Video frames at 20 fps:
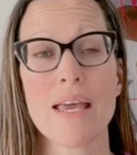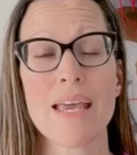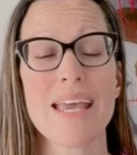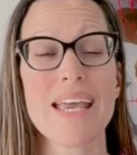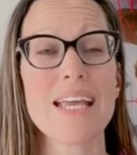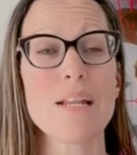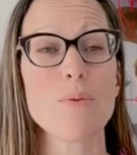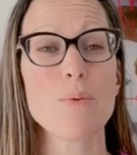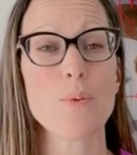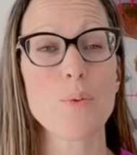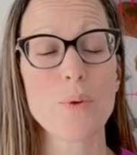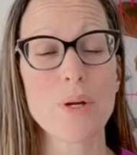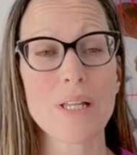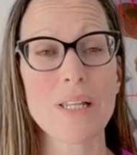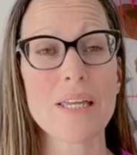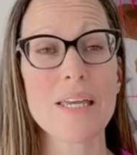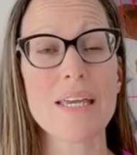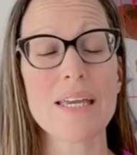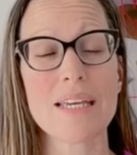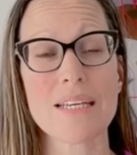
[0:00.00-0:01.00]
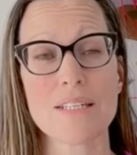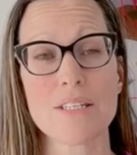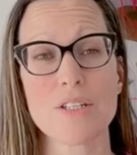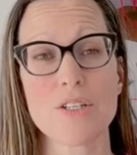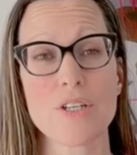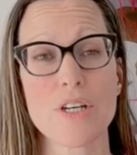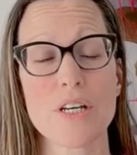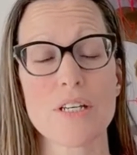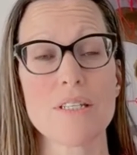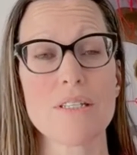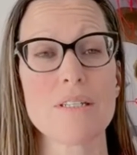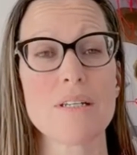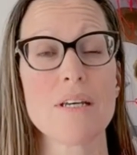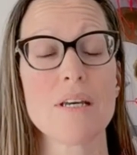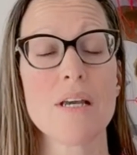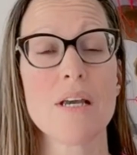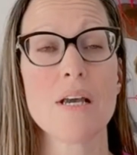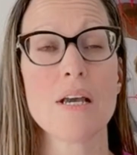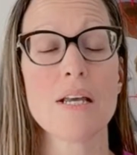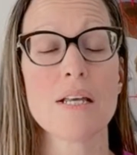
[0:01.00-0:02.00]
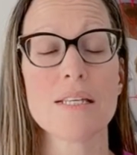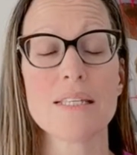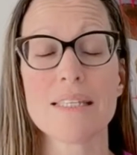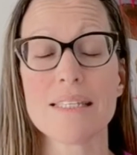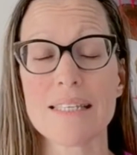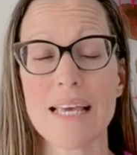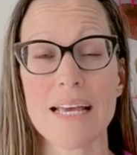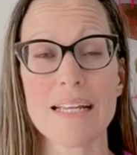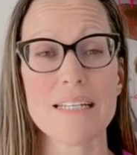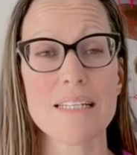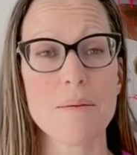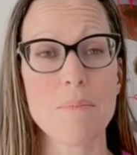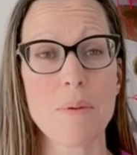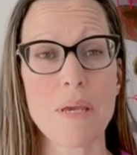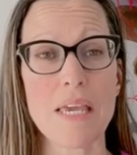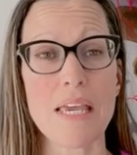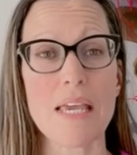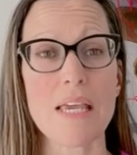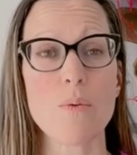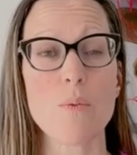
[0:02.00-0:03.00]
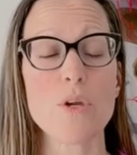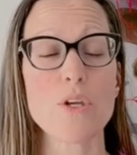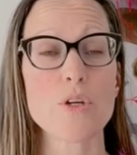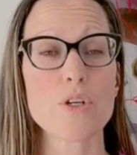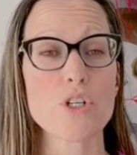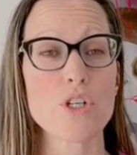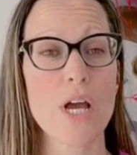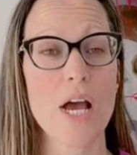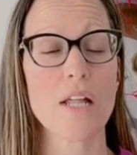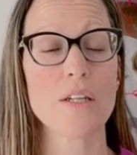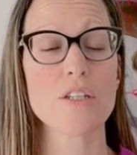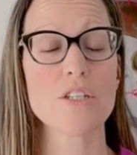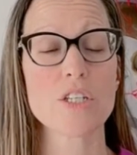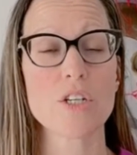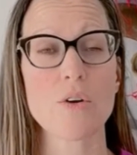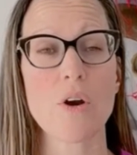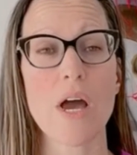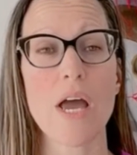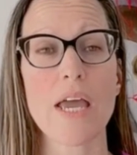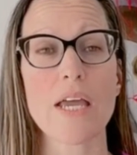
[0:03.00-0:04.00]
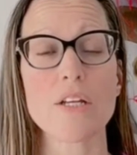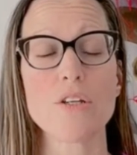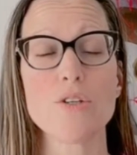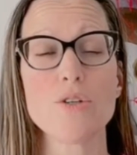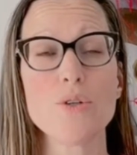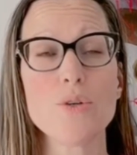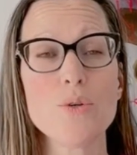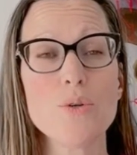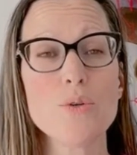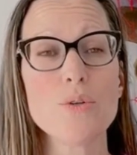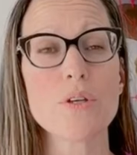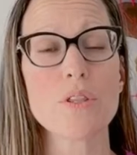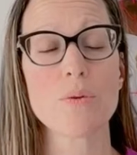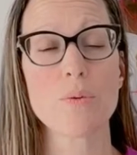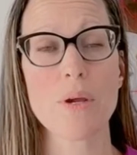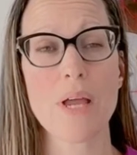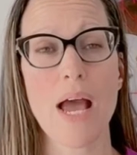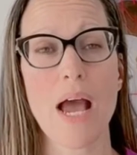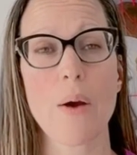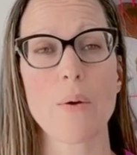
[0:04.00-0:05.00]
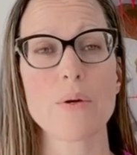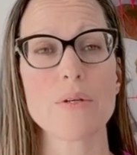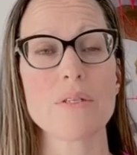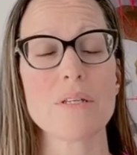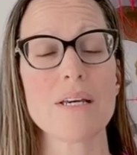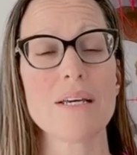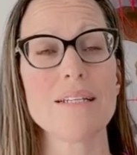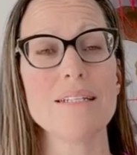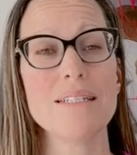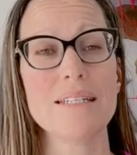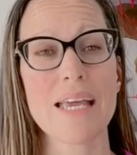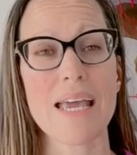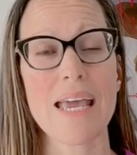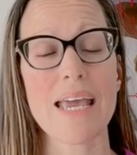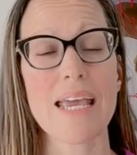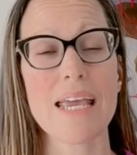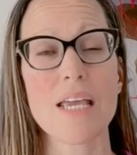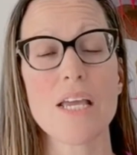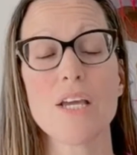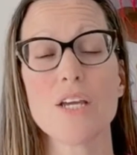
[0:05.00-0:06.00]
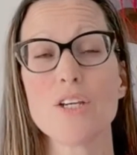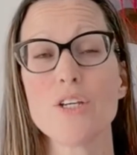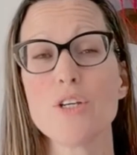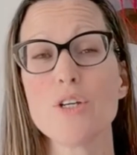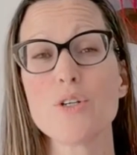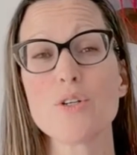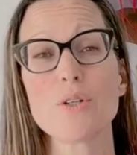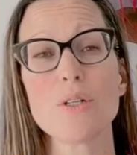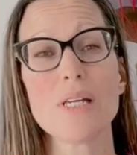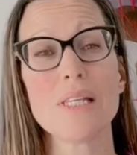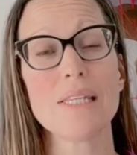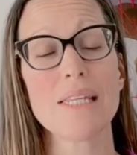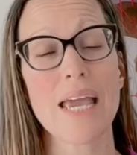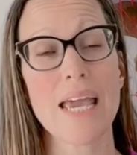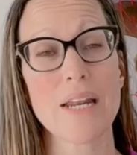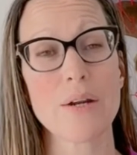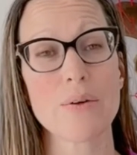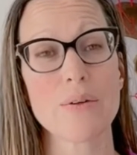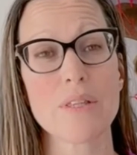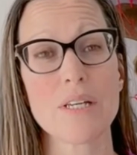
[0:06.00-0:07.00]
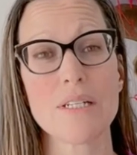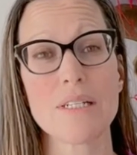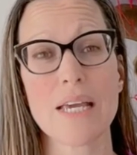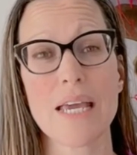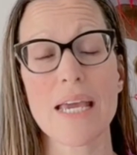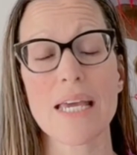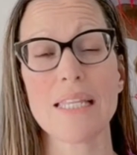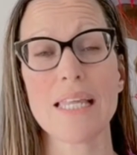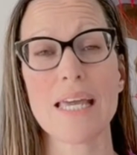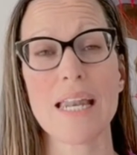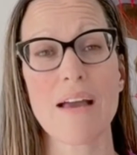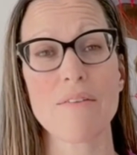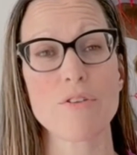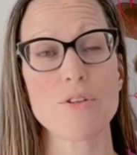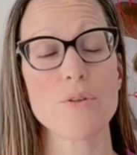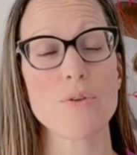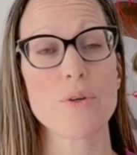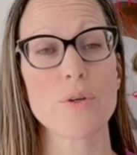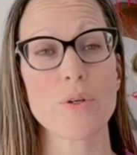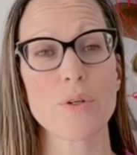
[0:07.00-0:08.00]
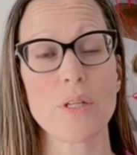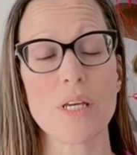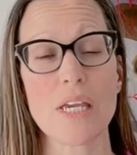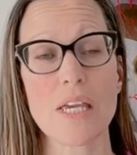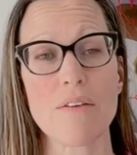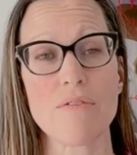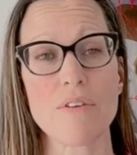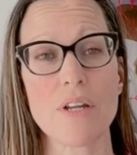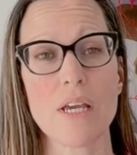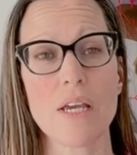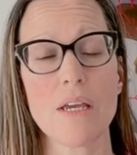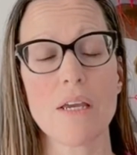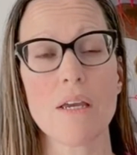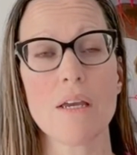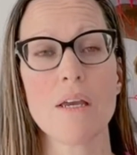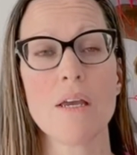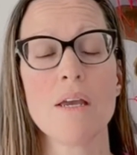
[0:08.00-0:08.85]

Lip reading: It really is just said to be when your child is crying 2 to 3 hours a day, usually later in the day, late afternoon, early evening,